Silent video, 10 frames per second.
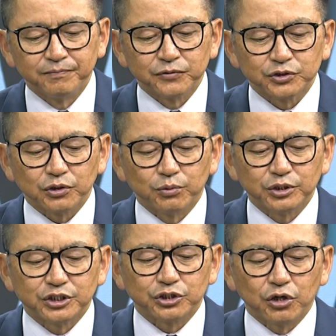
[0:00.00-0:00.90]
So
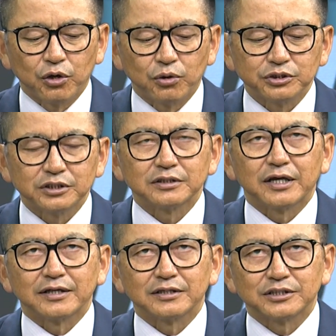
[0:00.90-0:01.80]
which shows
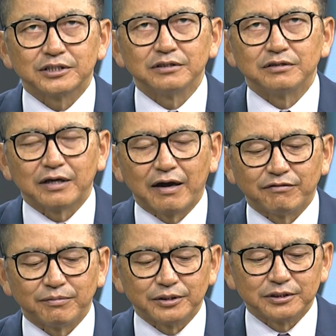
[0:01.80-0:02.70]
that still the
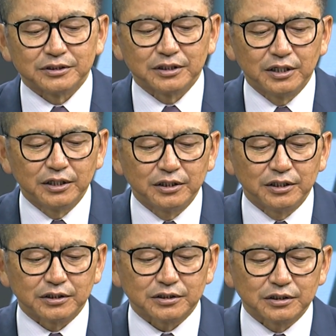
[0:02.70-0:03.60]
government
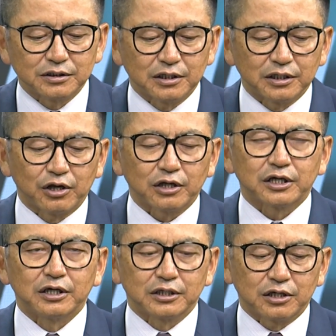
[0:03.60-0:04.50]
is a lot
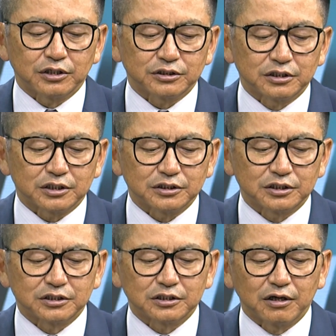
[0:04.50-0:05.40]
cost is
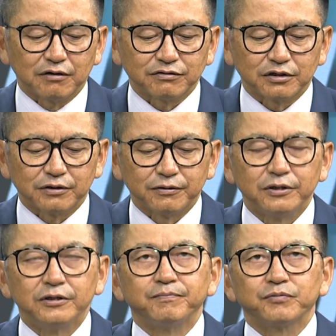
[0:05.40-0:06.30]
consisting of
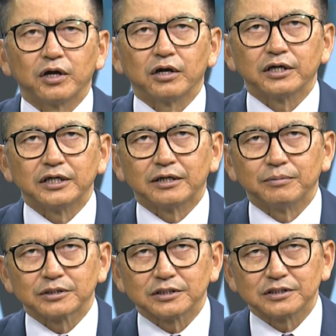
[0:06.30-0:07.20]
income
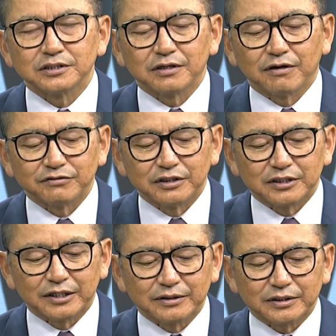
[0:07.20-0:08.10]
is consisting of the
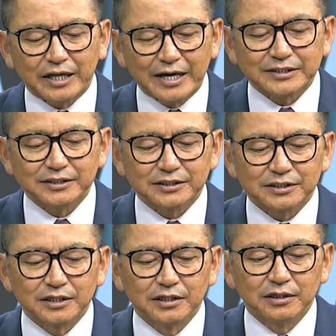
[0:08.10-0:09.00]
taxes,
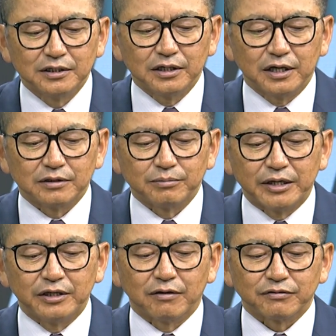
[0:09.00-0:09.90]
and
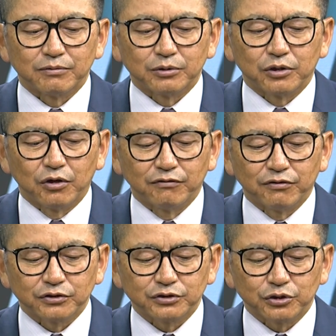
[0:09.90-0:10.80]
many of them will go
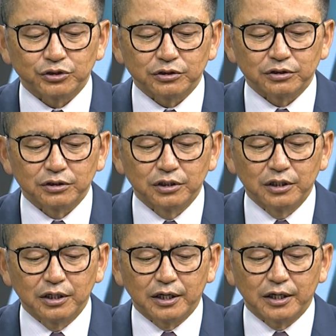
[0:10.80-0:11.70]
for social
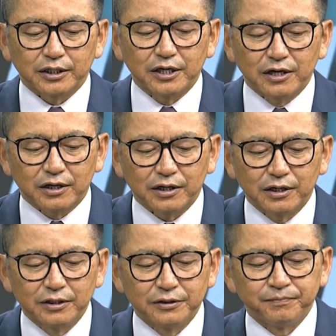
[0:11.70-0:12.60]
care,
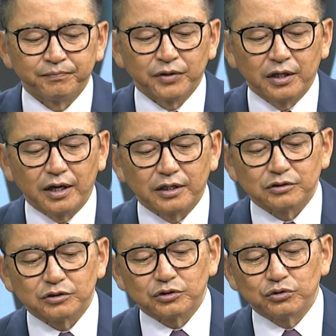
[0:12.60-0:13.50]
and
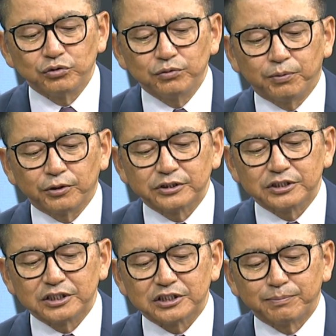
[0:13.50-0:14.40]

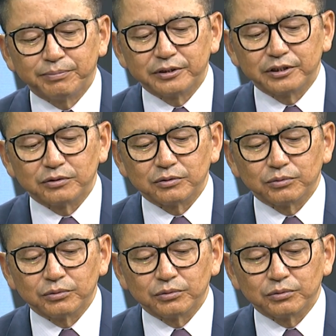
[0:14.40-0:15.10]
2.6 billion